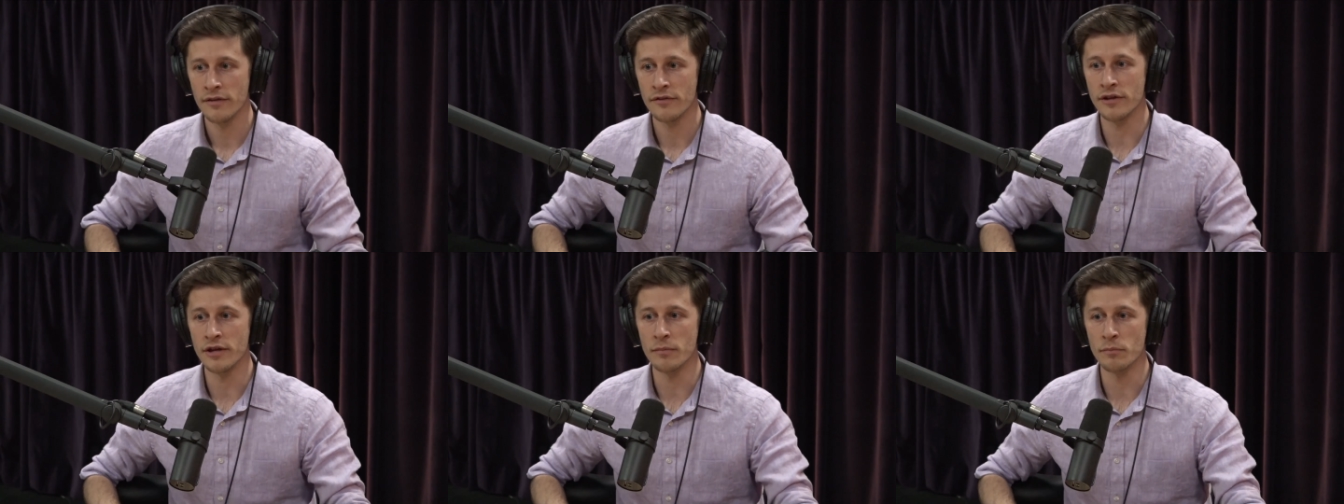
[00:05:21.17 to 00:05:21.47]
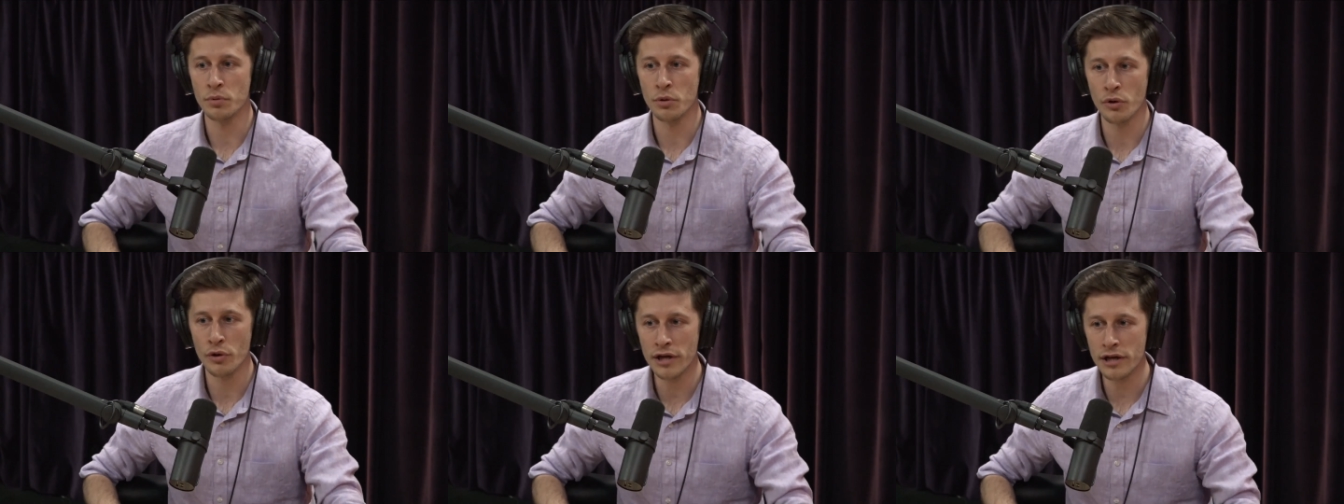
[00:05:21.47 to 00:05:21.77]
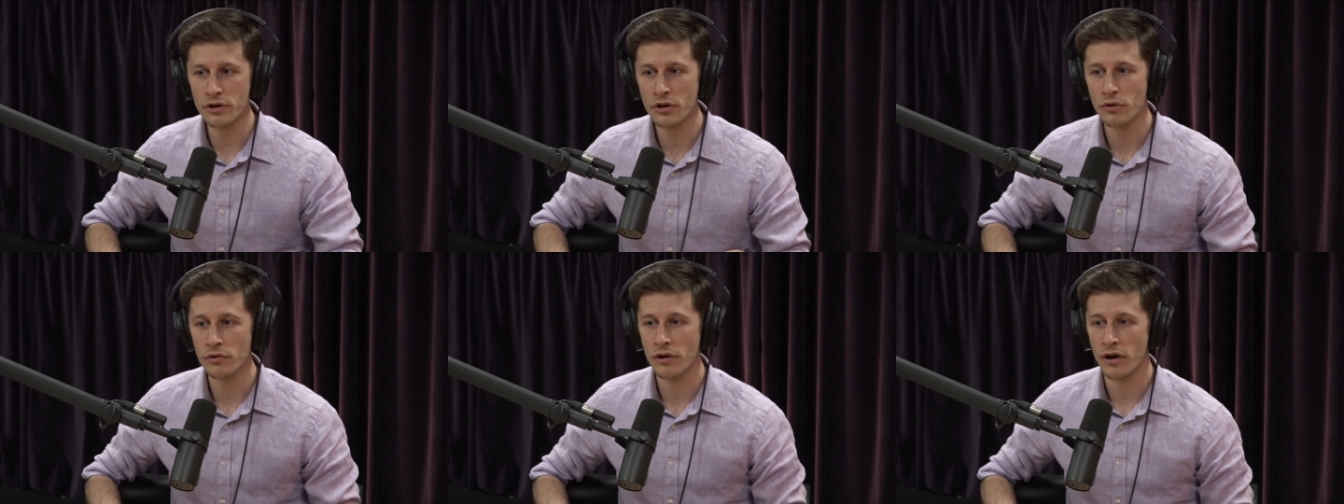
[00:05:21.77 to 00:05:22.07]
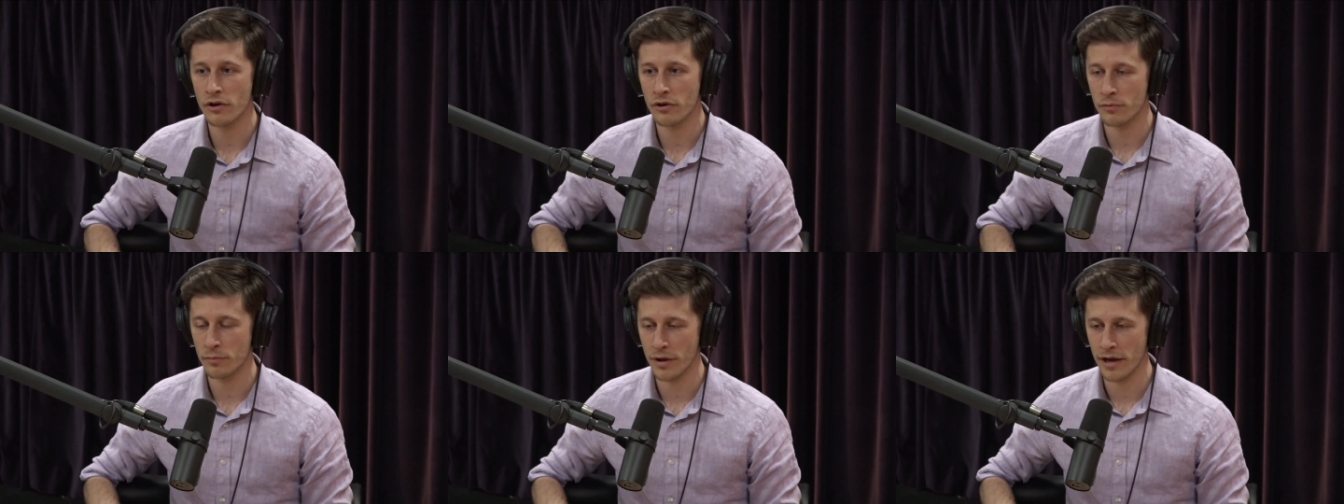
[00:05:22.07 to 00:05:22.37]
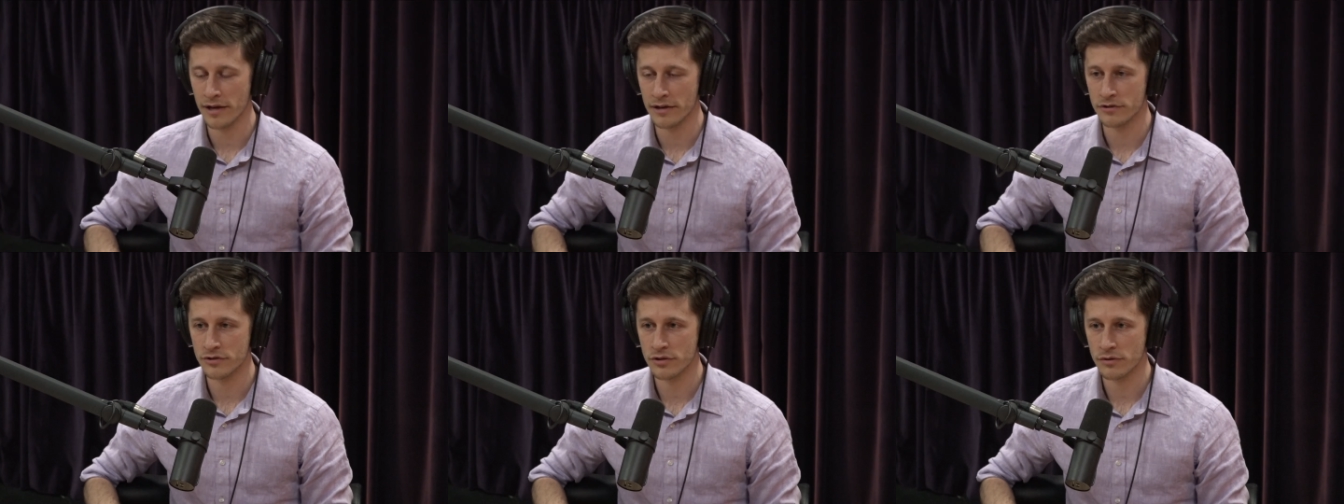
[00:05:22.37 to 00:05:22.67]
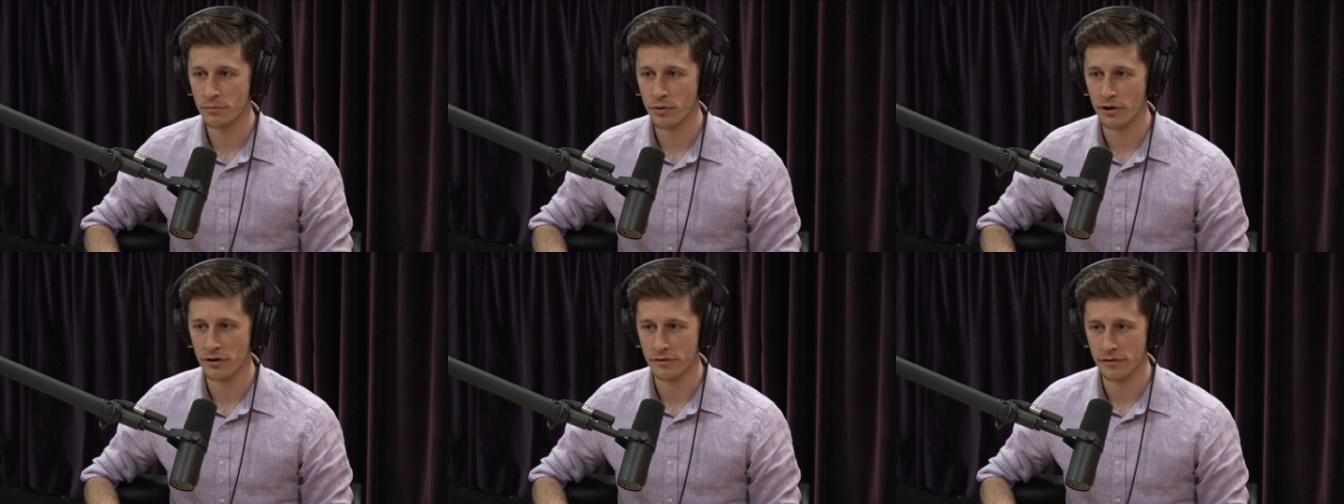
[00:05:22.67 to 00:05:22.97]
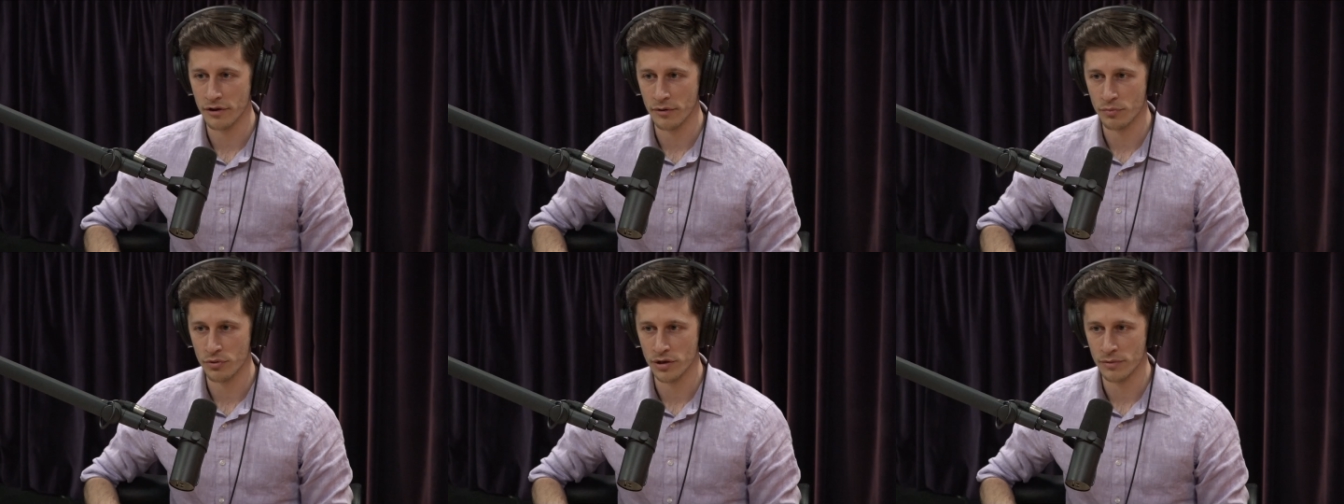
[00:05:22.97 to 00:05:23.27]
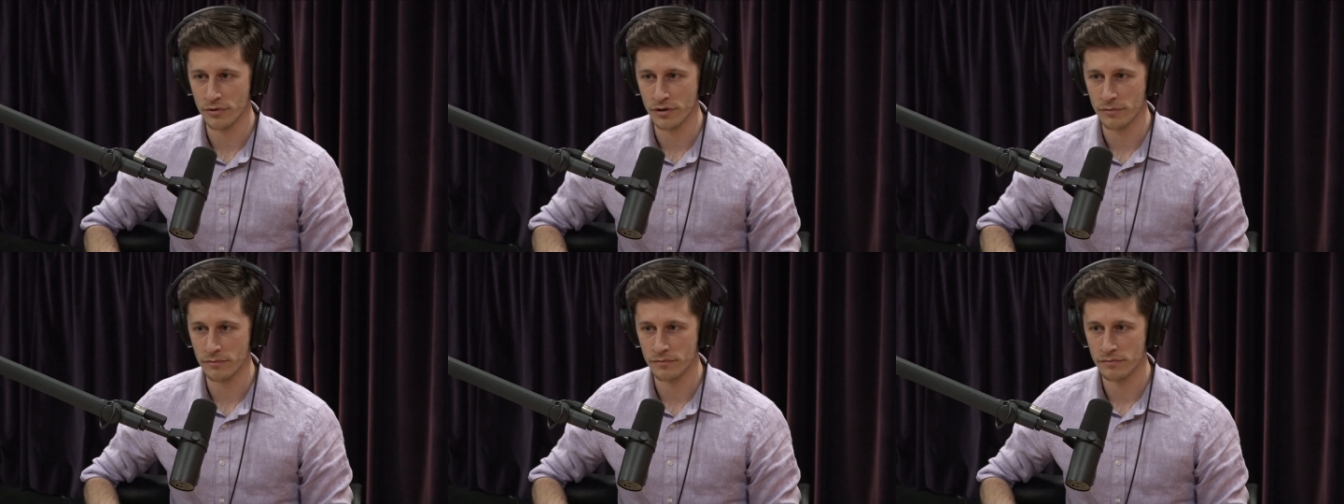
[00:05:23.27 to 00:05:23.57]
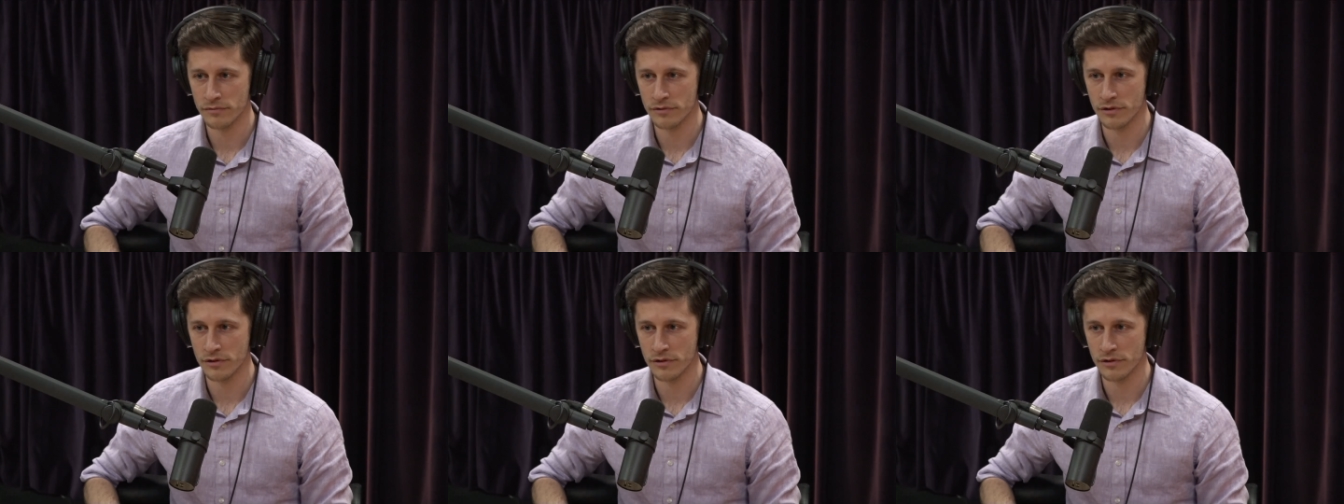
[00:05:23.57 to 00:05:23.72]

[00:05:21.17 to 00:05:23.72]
The employee no longer pays part of their premium